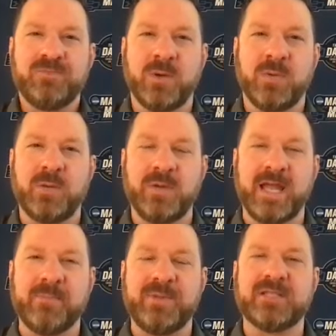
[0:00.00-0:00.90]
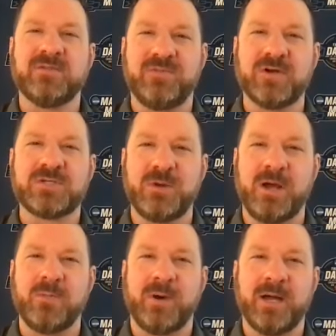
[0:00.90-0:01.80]
And we got beat the first
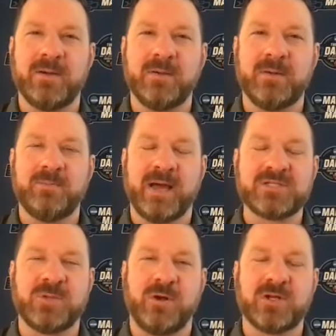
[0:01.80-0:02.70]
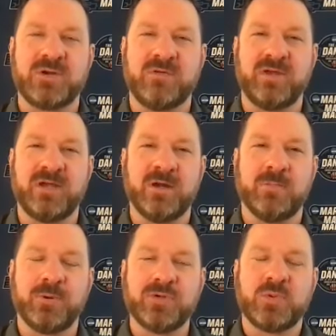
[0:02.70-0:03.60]
round by a basketball trivia here, a
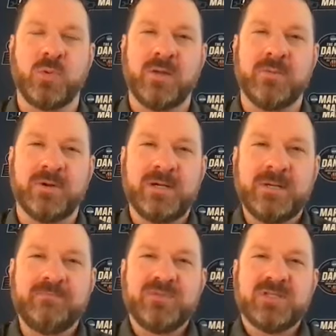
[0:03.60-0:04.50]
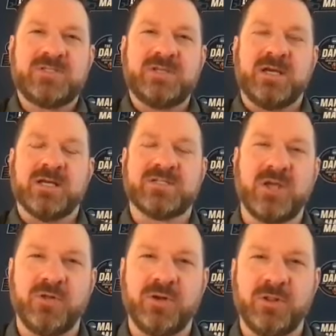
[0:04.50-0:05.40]
Bruce Weber, a
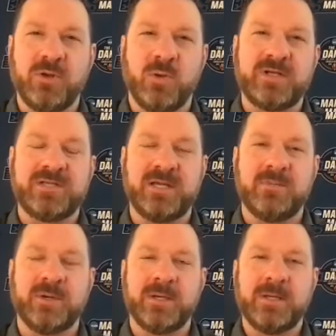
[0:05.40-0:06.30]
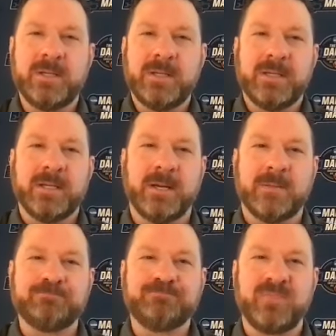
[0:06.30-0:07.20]
Southern Illinois team. But
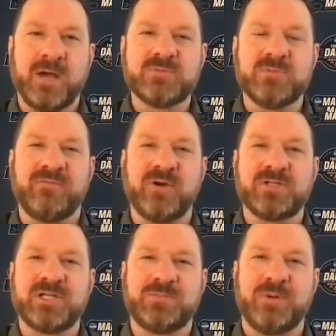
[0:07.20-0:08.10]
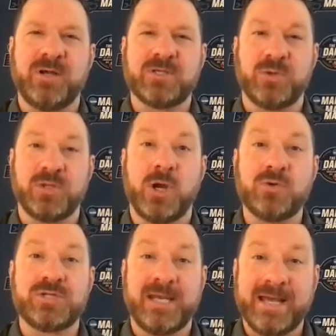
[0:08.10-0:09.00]
that was my first experience with
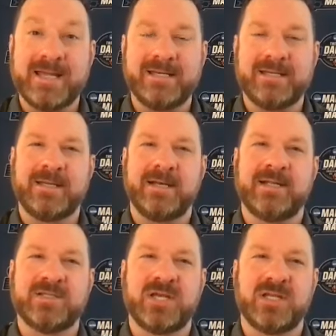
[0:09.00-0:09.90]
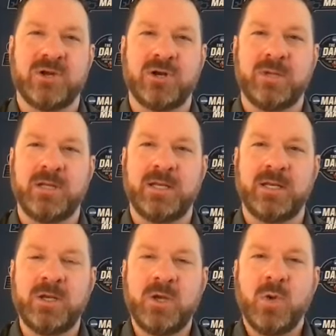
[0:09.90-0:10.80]
Coach Knight in an NCAA tournament,
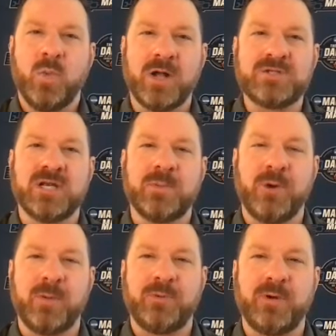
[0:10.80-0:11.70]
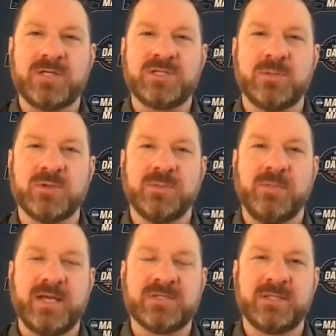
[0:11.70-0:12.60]
and watching the preparation was
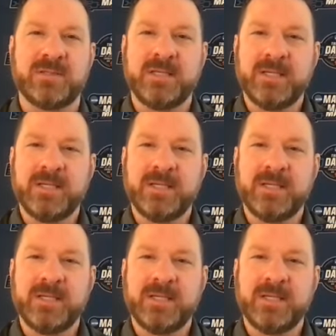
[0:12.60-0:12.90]
amazing.